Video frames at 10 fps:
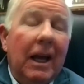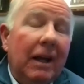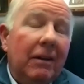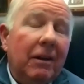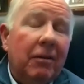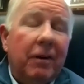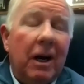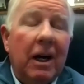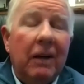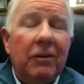and their
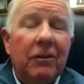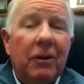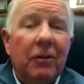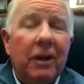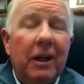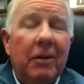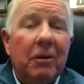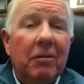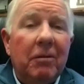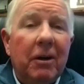fines associated
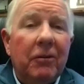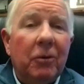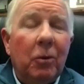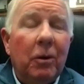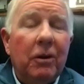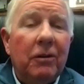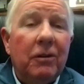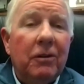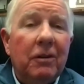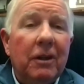with the various
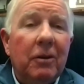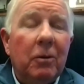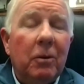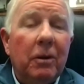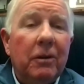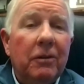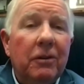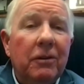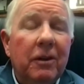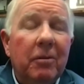ordinances, litter
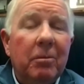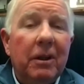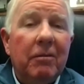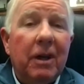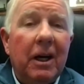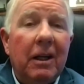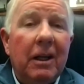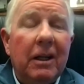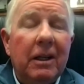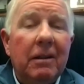ordinances that are being
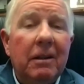violated.